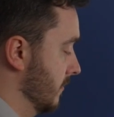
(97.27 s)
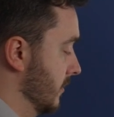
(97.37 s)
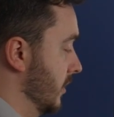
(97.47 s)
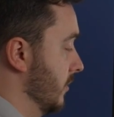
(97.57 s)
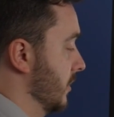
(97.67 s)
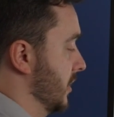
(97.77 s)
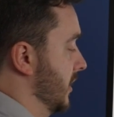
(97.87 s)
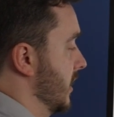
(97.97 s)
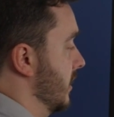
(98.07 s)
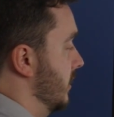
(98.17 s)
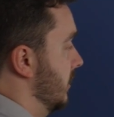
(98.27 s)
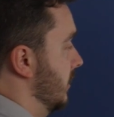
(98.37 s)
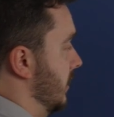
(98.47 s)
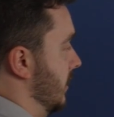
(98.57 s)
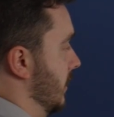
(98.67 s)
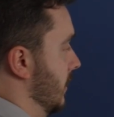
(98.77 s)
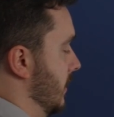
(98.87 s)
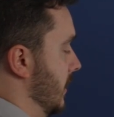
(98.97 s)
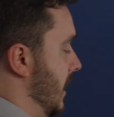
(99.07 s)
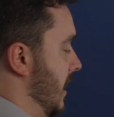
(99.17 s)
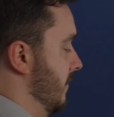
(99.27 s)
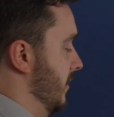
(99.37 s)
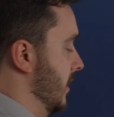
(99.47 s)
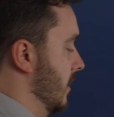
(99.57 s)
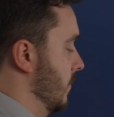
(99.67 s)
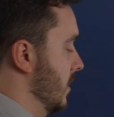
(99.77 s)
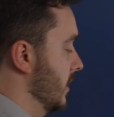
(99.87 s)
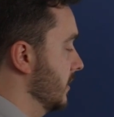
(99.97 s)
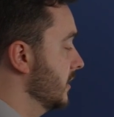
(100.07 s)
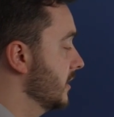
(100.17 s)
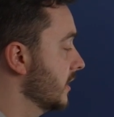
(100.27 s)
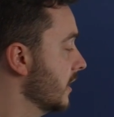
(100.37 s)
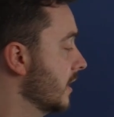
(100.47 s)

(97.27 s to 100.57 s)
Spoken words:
to circle everything at once.